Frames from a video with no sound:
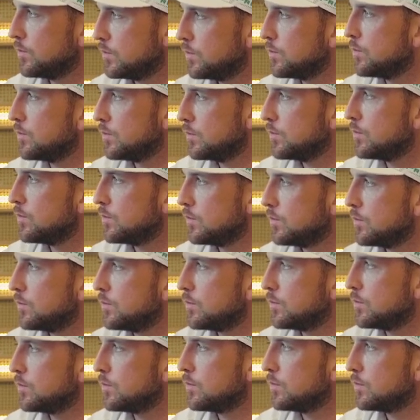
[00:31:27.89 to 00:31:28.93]

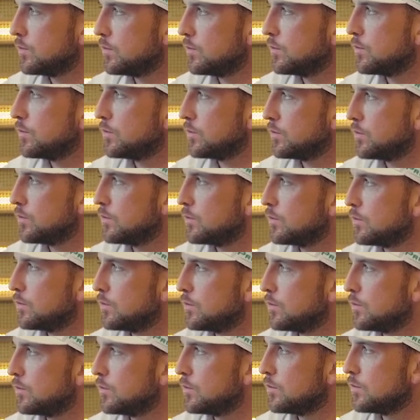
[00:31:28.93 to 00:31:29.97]

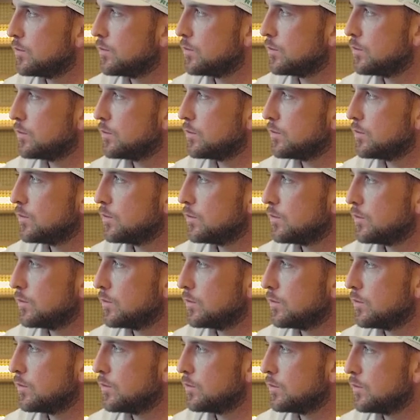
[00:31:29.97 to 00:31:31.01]

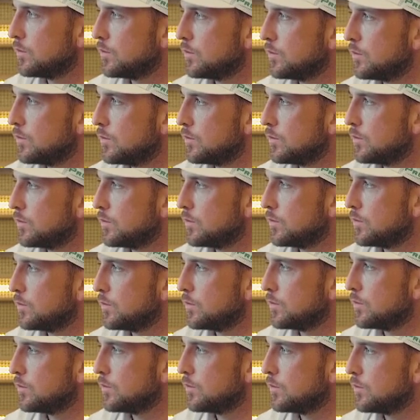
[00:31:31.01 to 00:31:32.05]

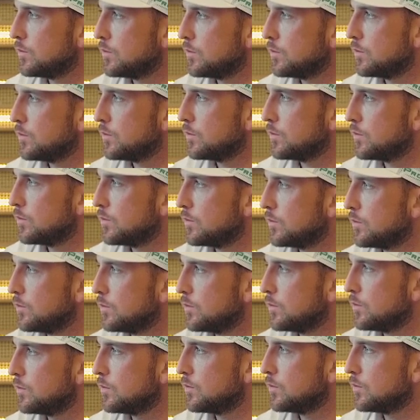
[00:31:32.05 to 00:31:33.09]

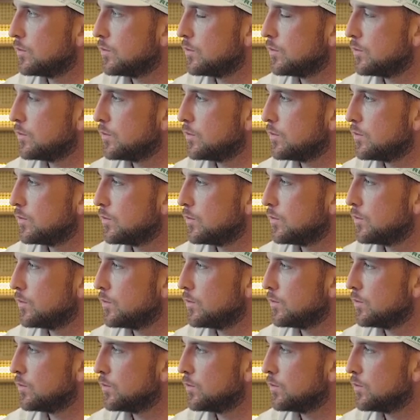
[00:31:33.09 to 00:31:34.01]
The person shown says nothing.